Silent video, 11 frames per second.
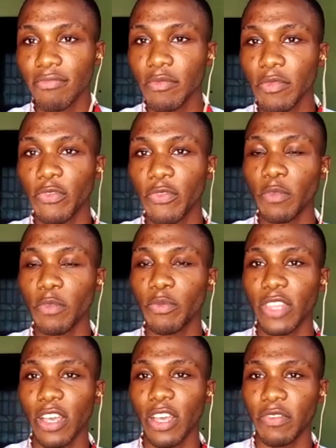front burner
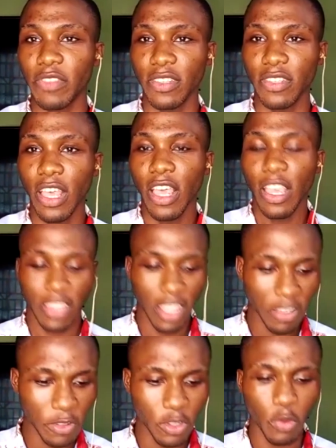of this. That
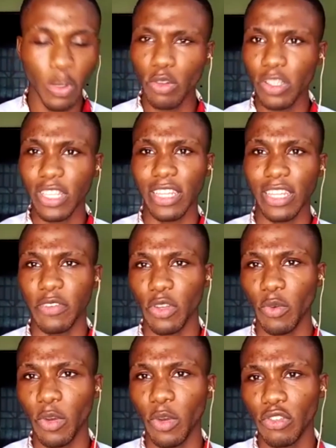video, when you looked at that video, what
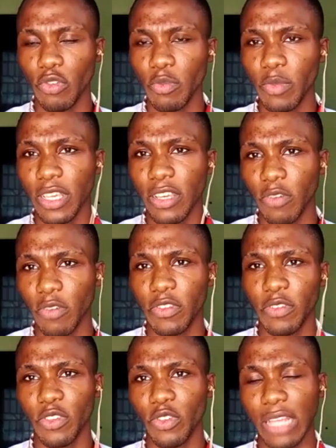did you make of the
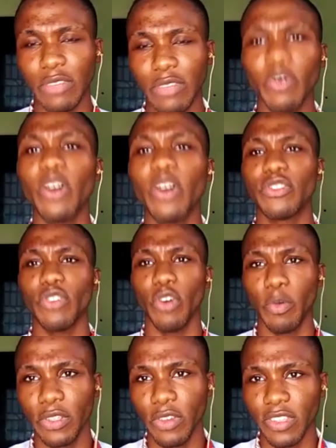video and what's your
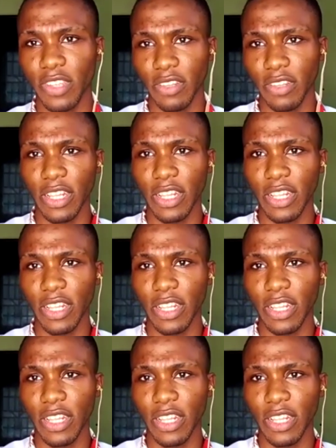opinion generally?